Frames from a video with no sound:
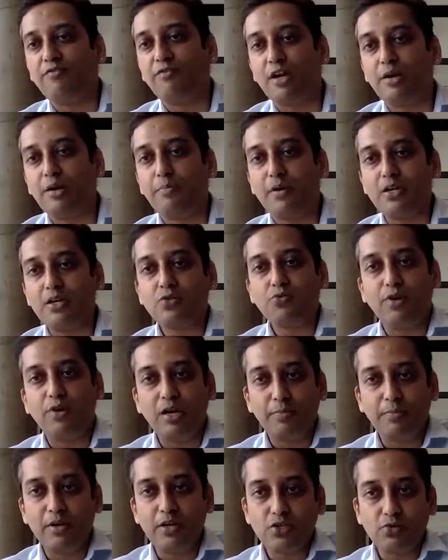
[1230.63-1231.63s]

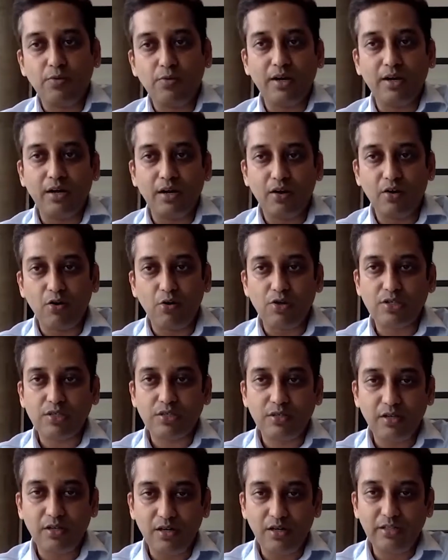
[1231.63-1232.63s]
1+1+1
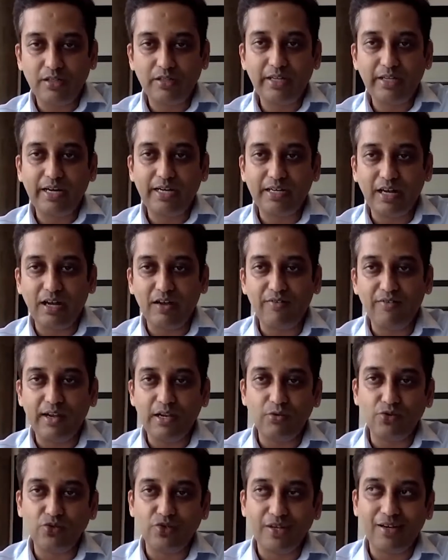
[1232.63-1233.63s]
across the entire
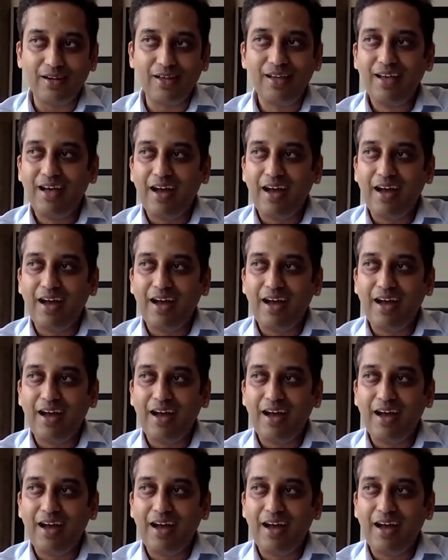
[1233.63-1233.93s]
value chain.